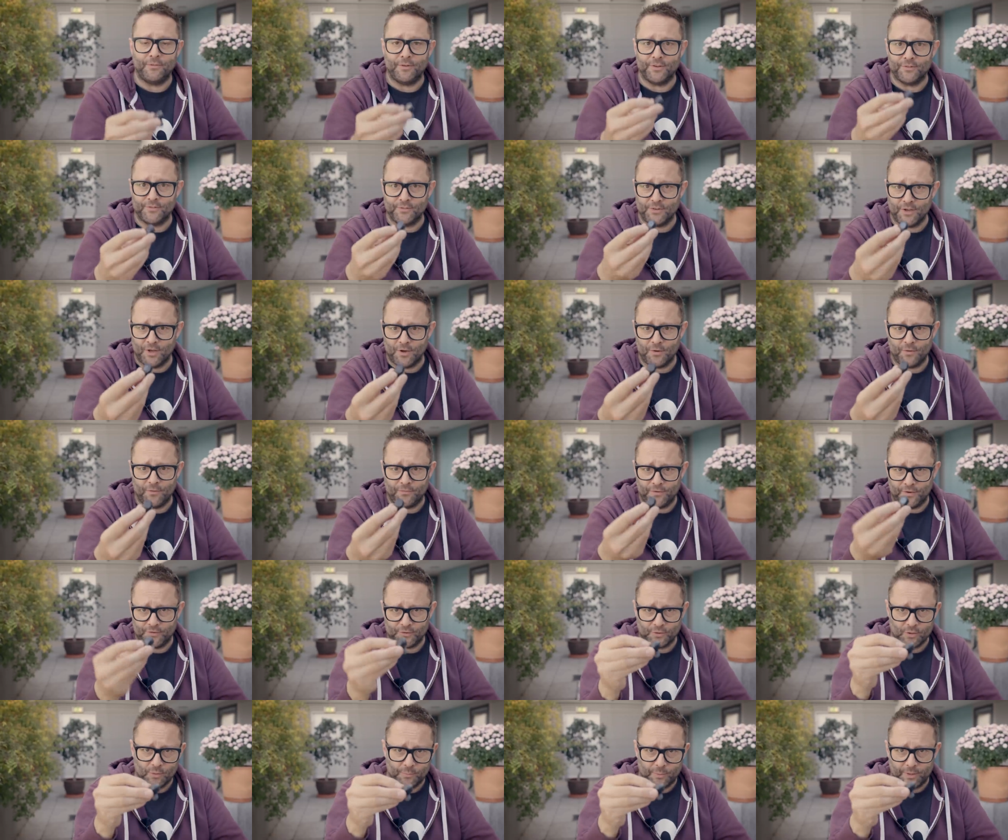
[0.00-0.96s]
there is no
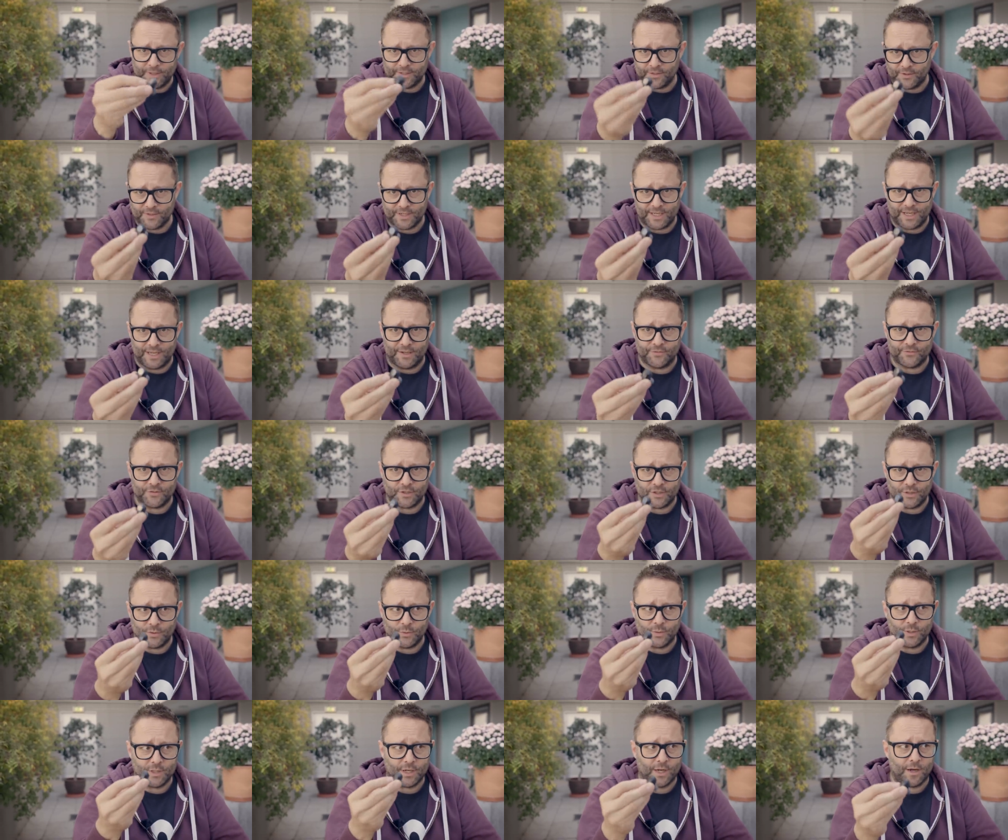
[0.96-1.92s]
physical button on here. So
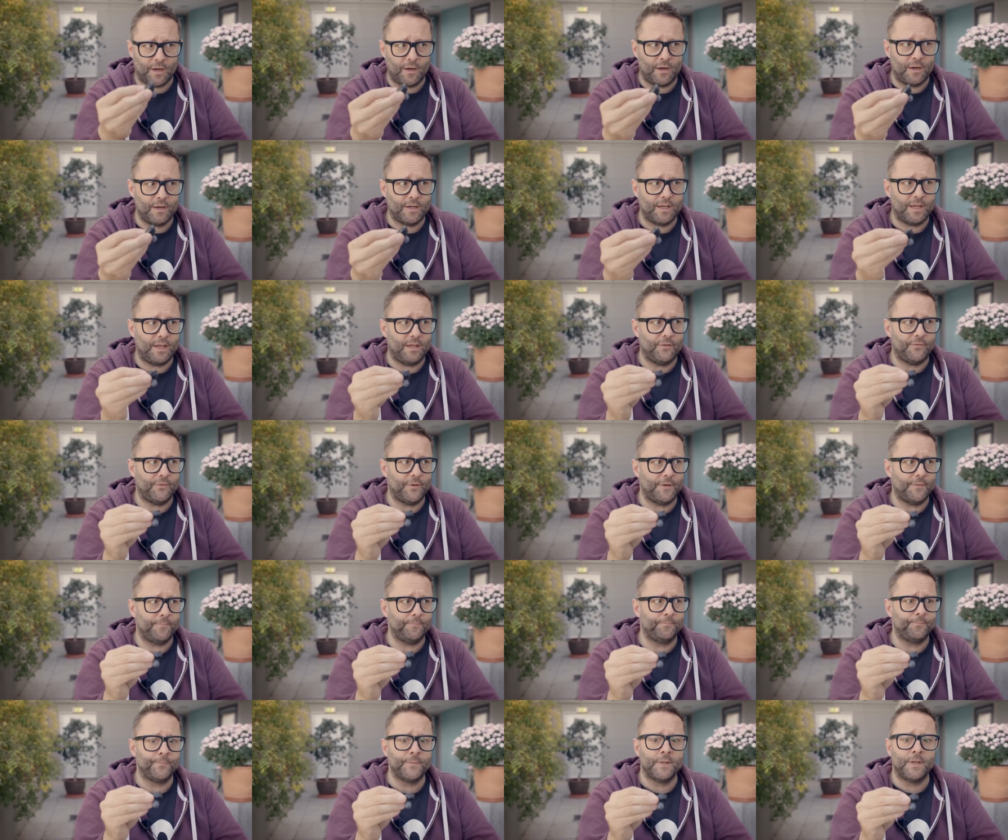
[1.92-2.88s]
you can't
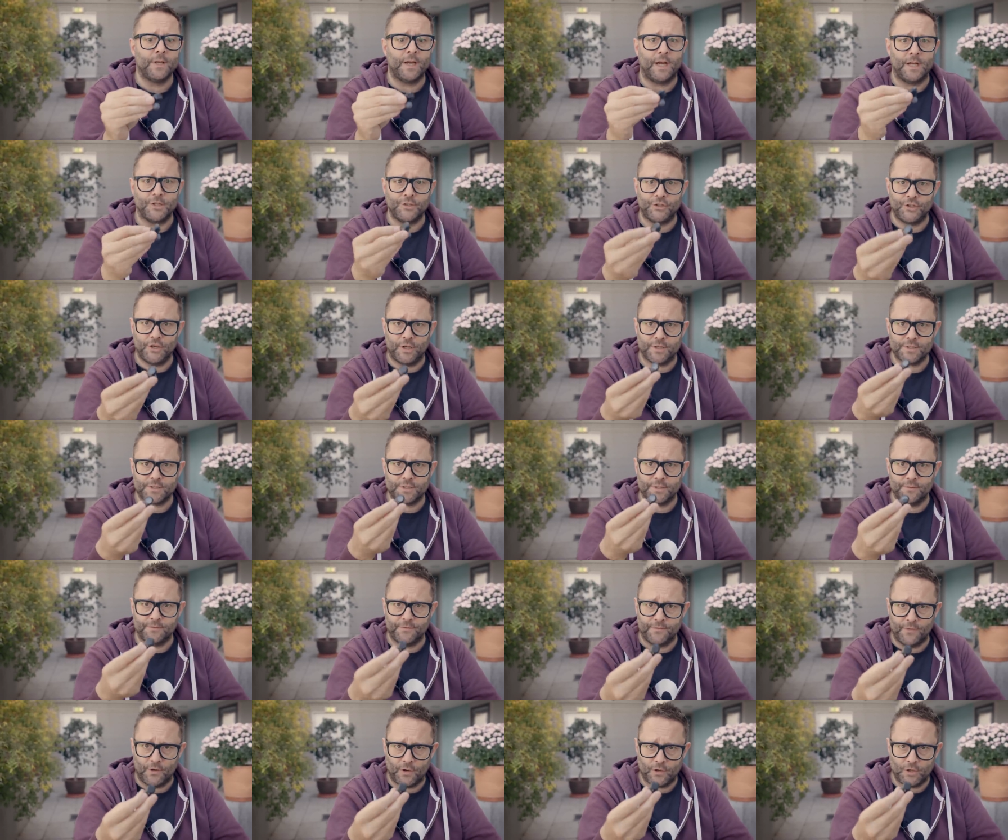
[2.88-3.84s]
even adjust
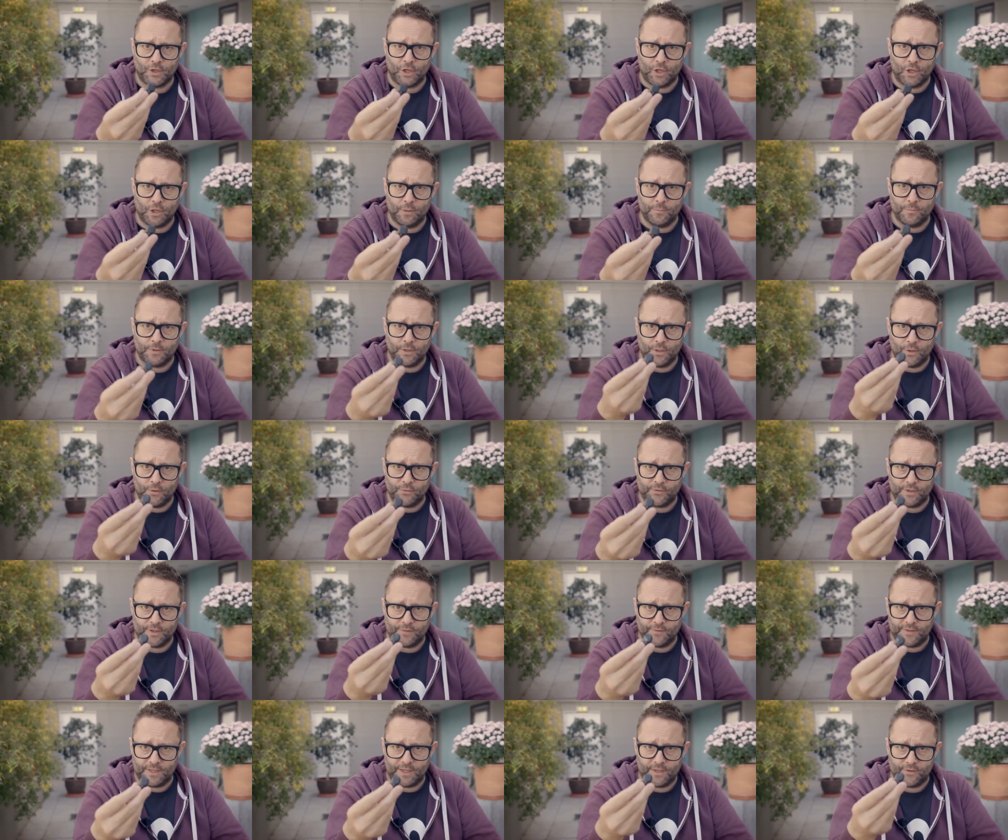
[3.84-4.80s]
the volume
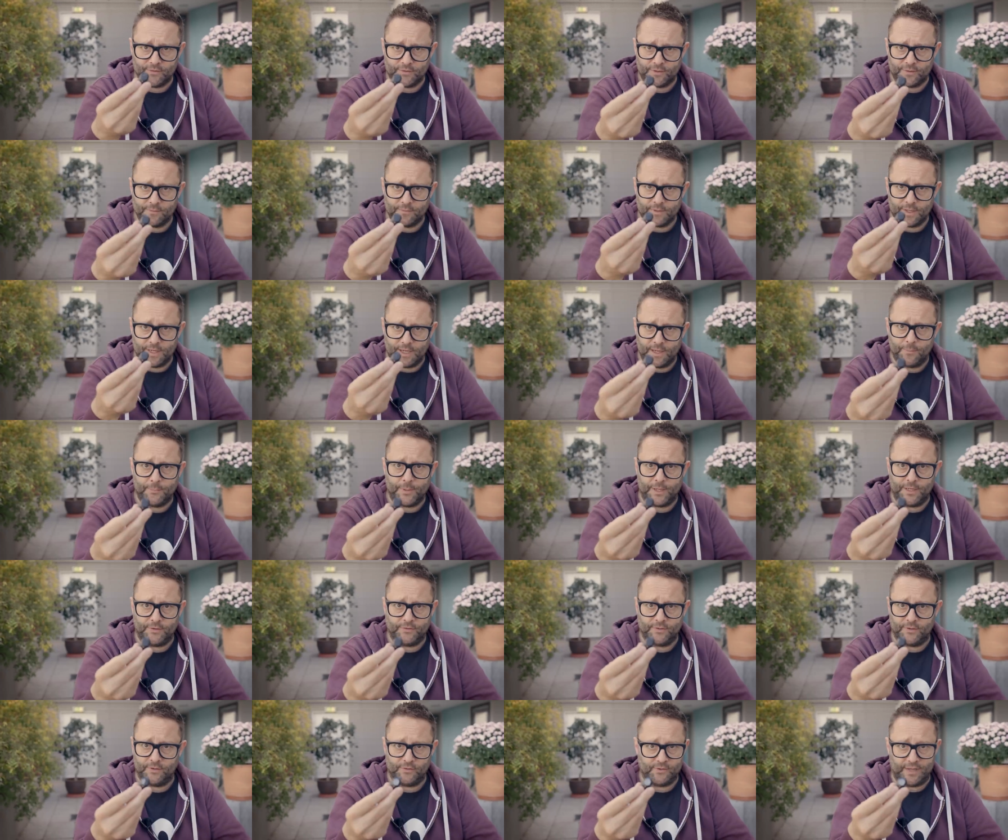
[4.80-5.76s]
using these
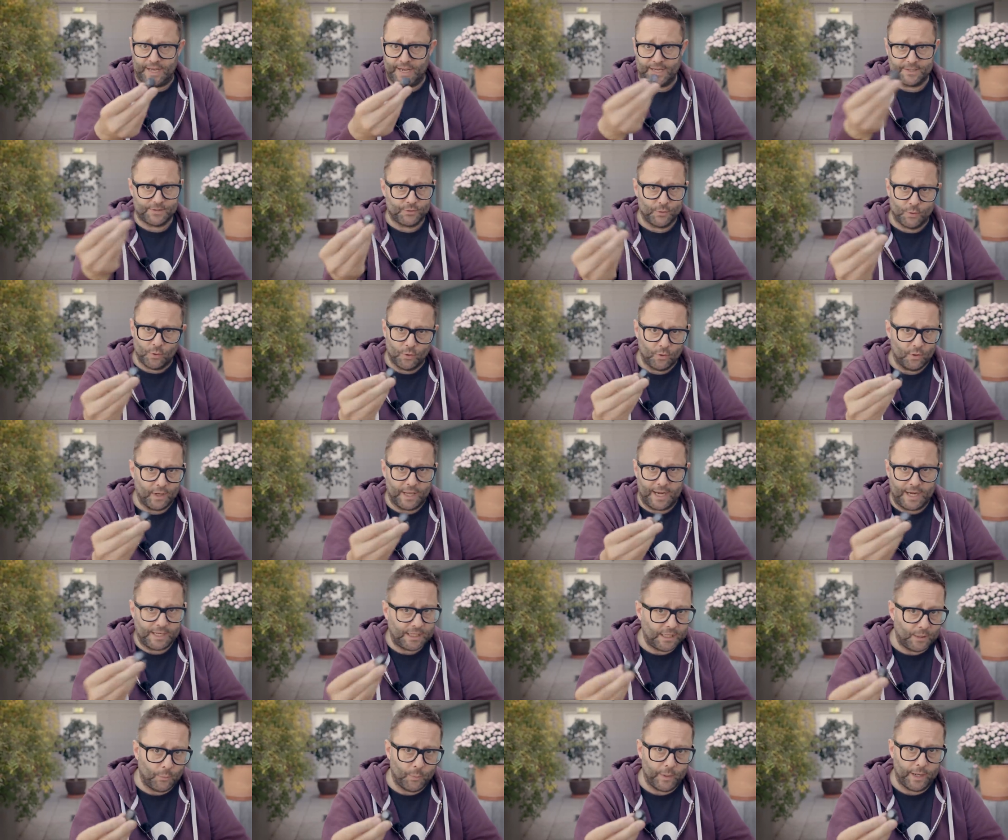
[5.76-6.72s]
earpieces at all,
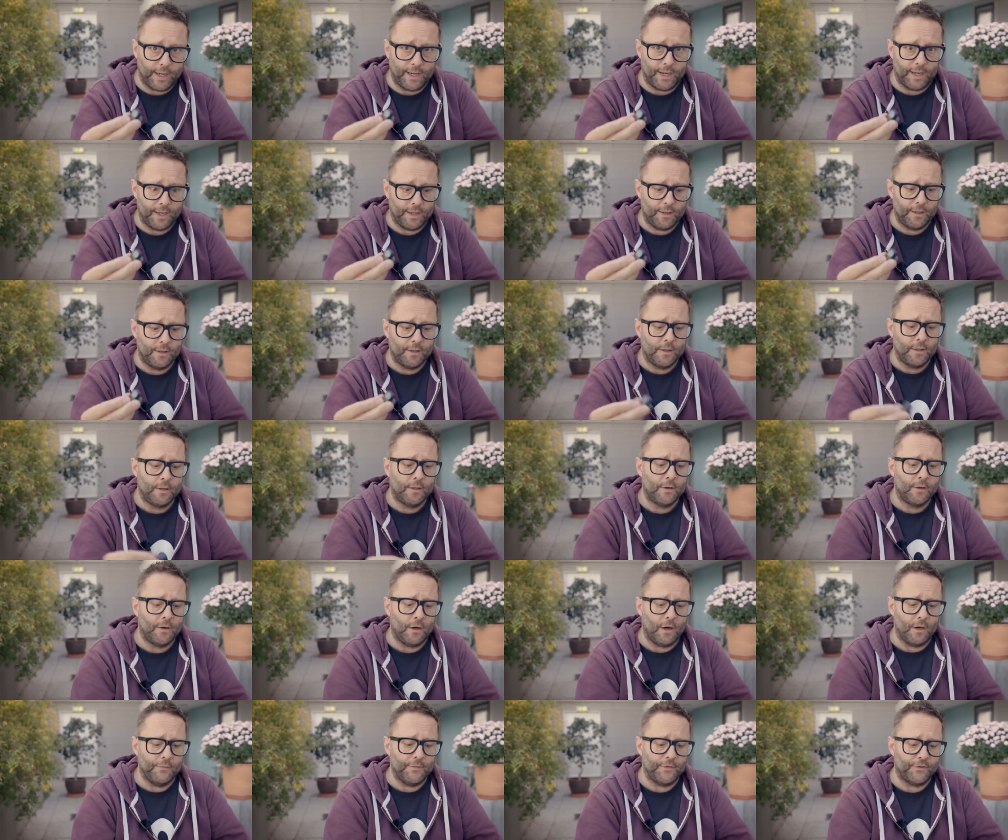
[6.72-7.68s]
anywhere
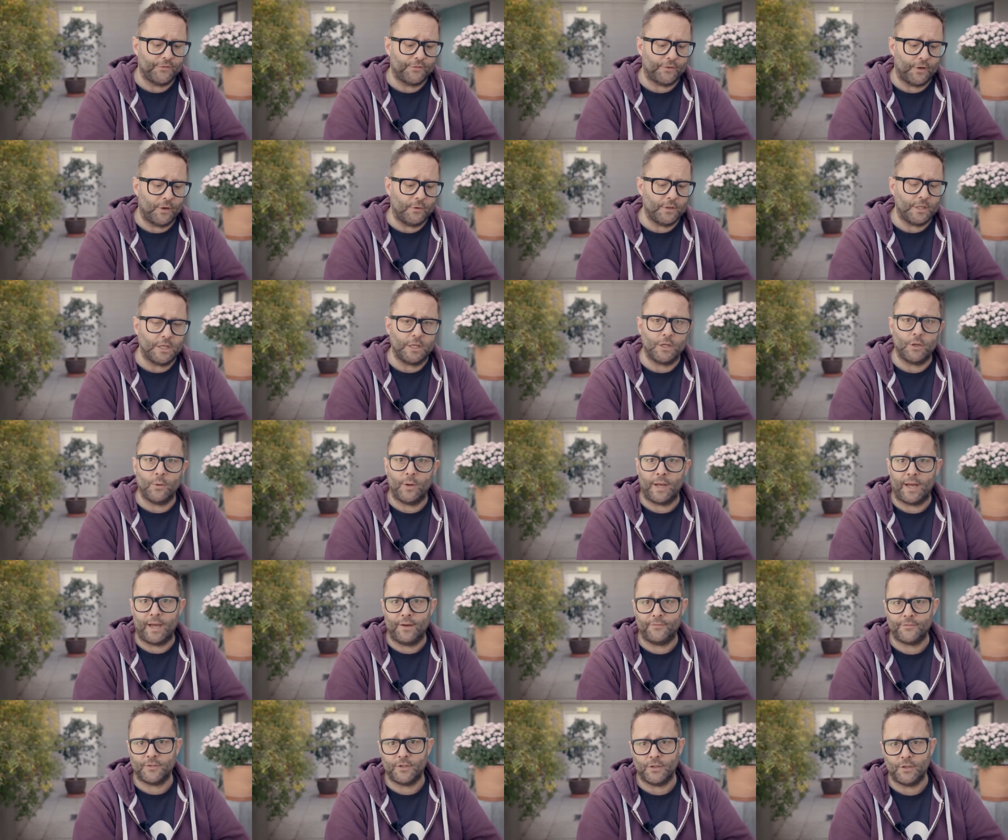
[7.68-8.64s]
on the Sony. You
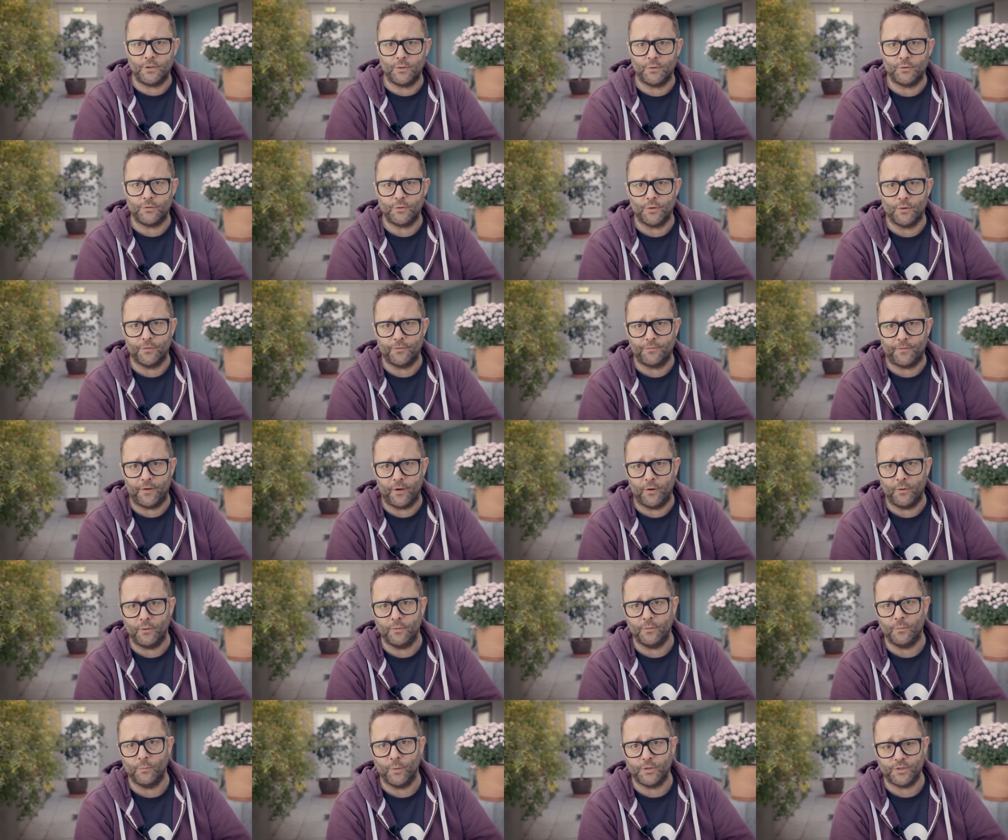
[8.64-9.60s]
have to use your
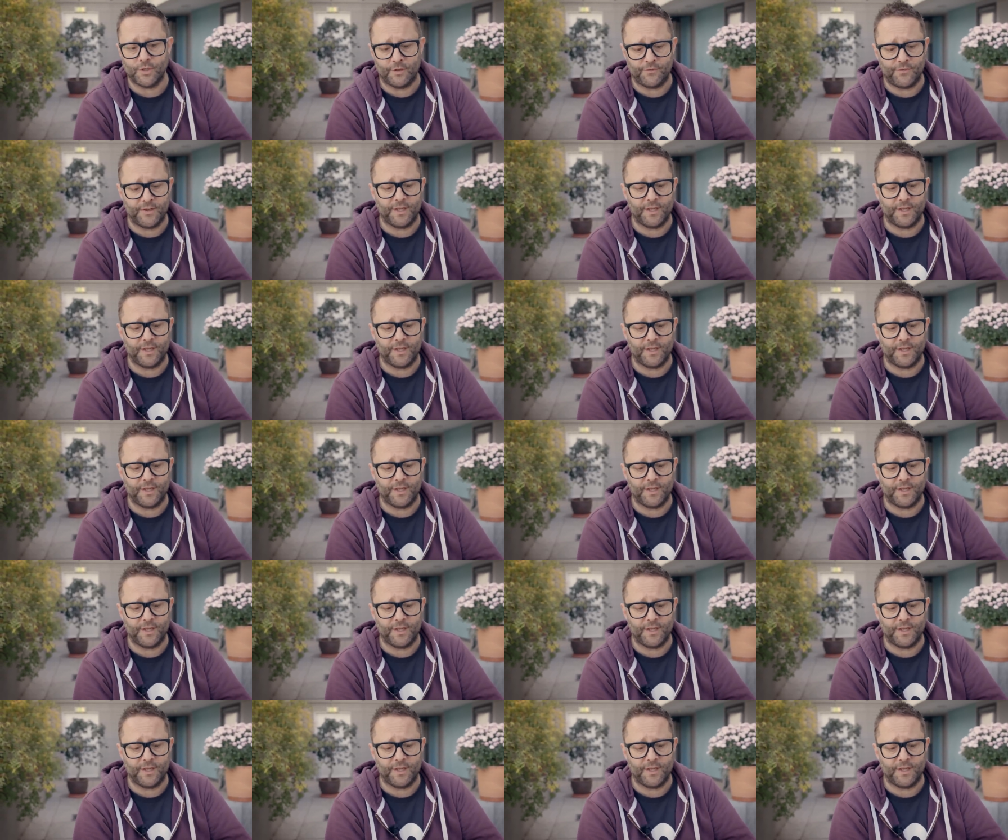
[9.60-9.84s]
phone, which I